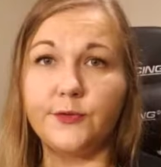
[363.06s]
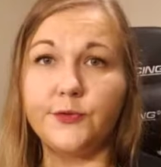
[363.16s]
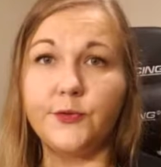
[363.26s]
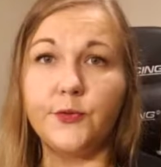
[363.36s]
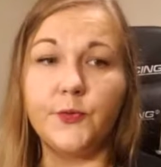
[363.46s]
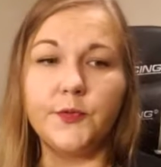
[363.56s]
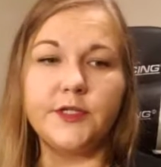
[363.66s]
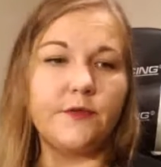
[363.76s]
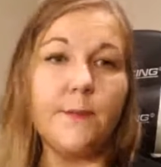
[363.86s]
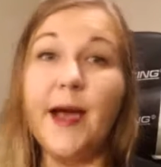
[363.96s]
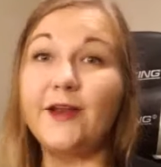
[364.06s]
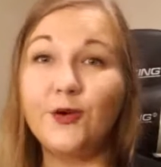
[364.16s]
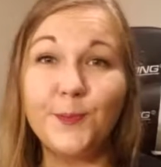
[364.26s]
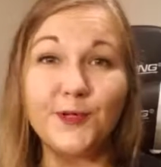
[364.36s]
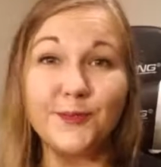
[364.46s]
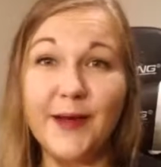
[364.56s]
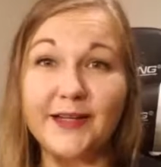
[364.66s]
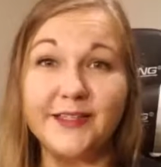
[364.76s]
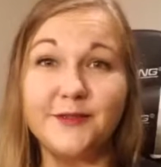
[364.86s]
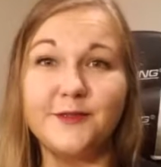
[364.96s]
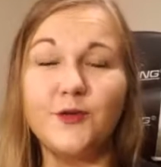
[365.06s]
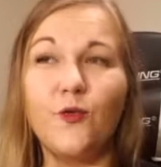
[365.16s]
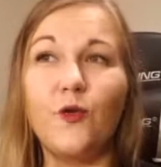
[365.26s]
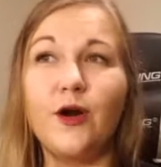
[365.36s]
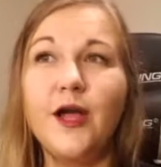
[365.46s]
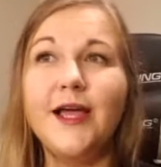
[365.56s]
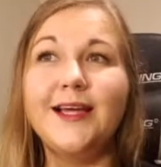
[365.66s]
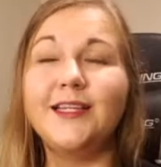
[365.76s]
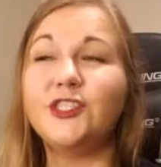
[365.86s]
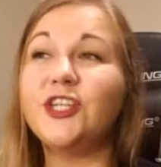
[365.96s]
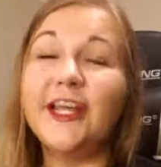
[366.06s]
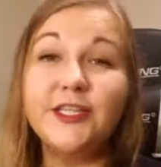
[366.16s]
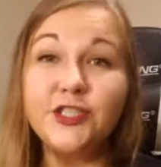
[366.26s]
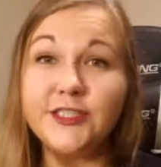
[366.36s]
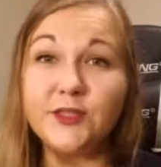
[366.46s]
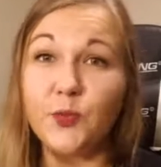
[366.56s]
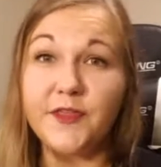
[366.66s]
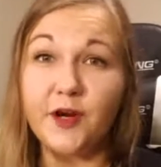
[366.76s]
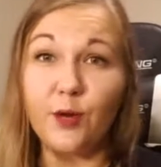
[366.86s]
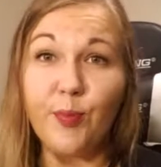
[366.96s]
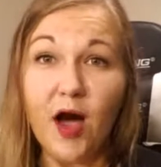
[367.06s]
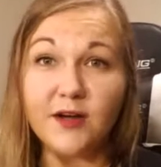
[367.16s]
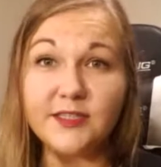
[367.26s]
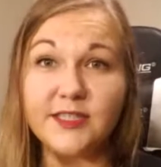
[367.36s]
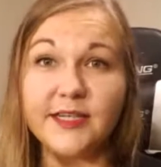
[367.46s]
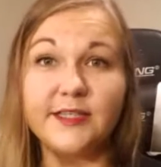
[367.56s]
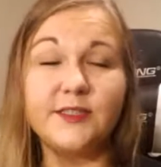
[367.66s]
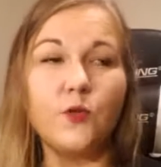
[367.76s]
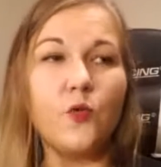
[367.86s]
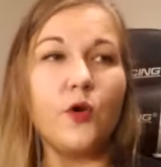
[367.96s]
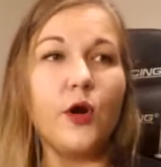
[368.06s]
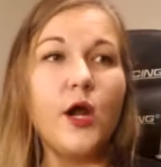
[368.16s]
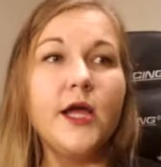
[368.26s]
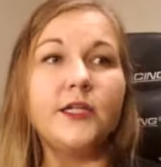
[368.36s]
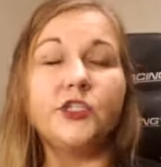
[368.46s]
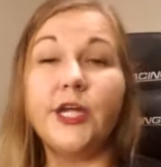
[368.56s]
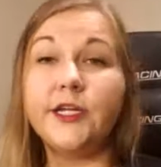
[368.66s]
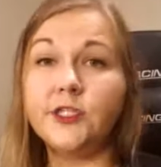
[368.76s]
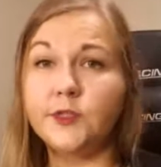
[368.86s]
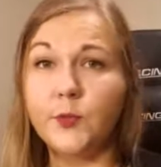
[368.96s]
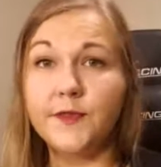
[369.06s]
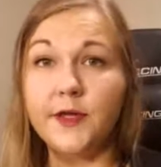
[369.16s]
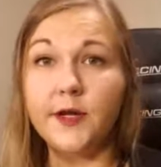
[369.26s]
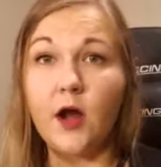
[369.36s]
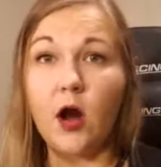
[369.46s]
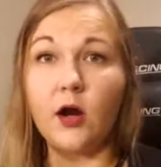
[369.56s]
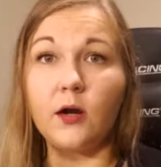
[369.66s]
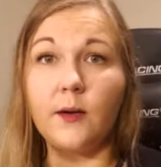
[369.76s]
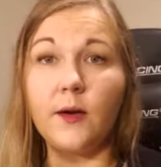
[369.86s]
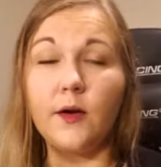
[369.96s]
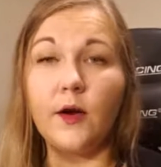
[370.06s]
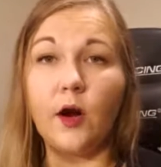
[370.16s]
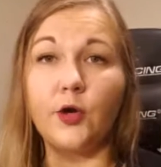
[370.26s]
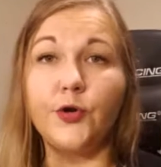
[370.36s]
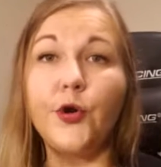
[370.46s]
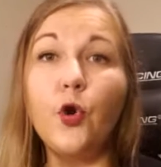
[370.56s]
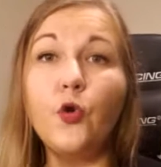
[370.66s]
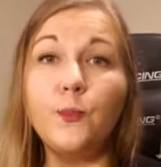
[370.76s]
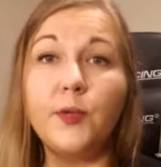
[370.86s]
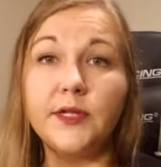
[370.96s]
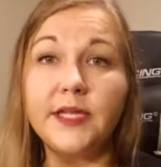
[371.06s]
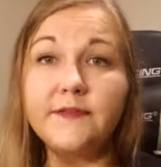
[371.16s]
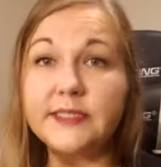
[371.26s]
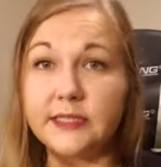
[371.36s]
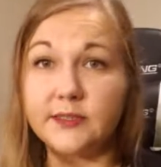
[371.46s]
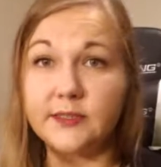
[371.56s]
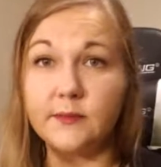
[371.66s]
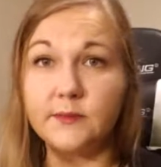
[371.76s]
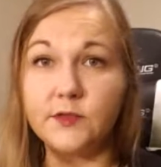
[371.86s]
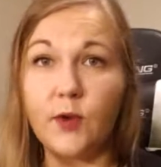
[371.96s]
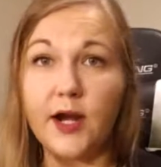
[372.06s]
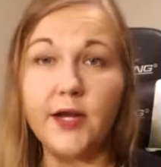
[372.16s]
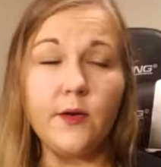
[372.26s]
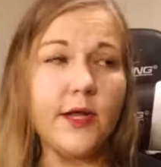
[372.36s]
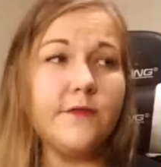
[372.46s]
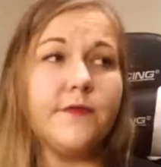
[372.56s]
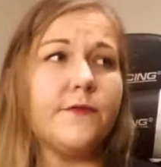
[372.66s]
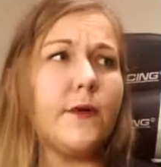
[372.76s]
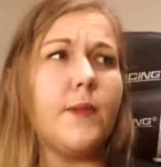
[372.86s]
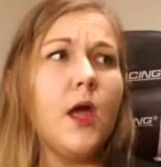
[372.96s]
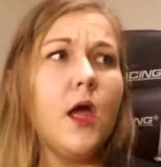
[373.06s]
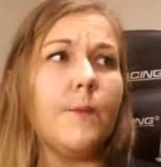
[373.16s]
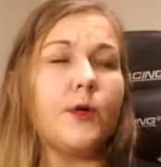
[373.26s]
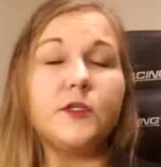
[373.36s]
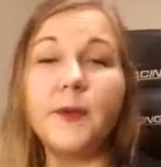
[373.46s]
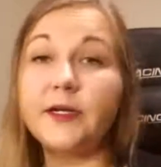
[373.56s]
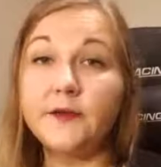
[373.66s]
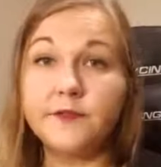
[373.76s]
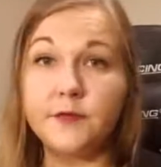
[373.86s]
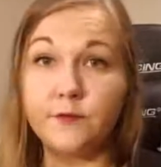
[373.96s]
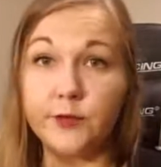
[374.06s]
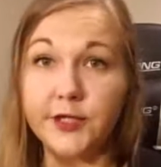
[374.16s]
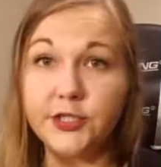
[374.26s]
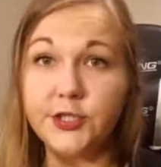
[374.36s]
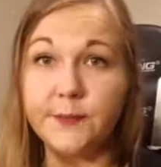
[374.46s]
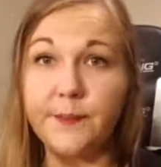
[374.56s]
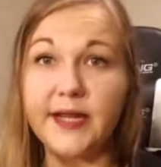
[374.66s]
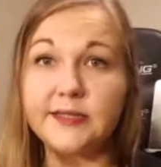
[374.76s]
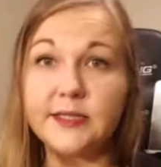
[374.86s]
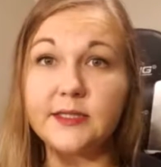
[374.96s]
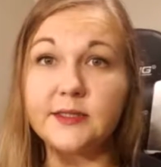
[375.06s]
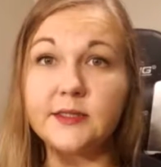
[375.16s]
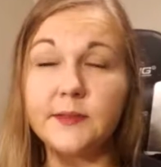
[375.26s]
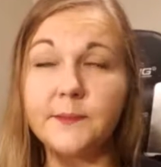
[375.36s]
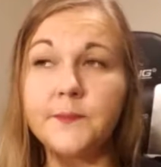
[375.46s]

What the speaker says: through different medical perspectives, or changes within our politics, or changes within our known belief systems, right? Even from perspectives of religion basis.